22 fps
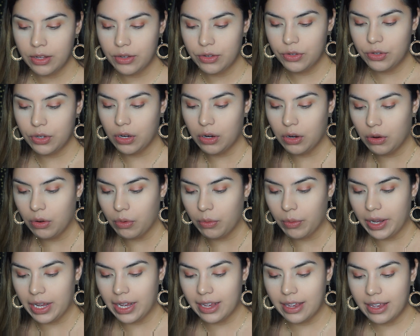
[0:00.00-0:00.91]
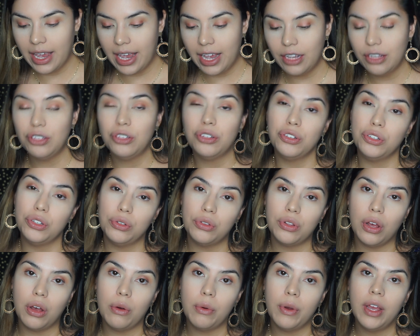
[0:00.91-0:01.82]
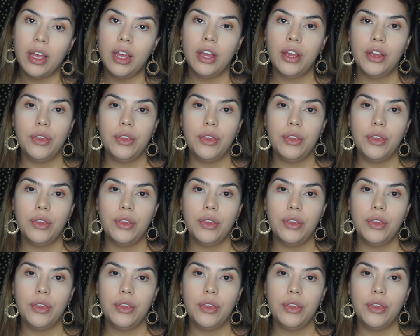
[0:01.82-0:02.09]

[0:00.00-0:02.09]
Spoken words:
So in case you do though,